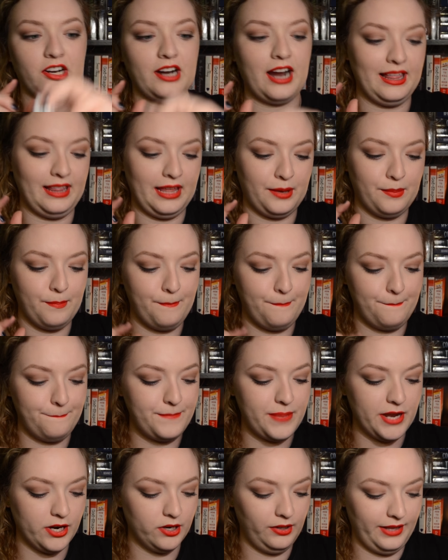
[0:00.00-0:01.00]
I like
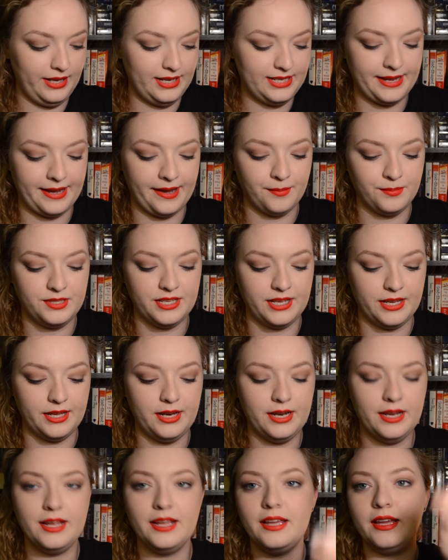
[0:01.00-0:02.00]
barely tapped it,
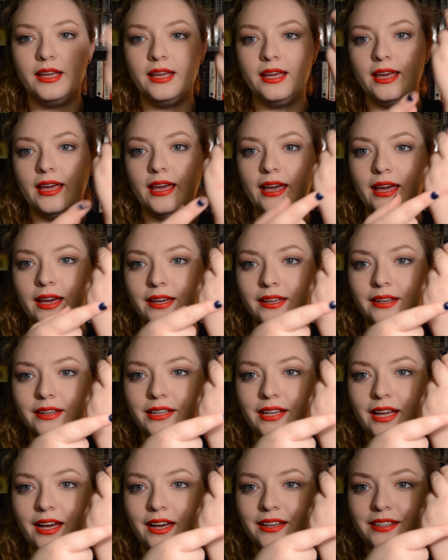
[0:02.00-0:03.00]
and
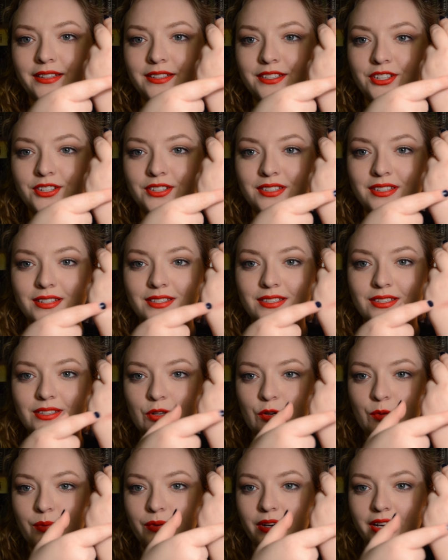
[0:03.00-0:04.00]
yeah, it's just, it's
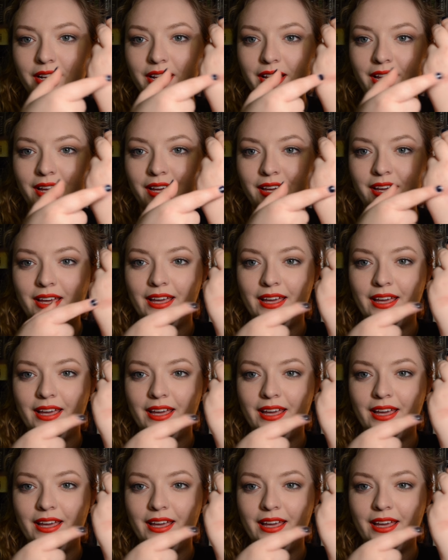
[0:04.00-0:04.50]
so pretty.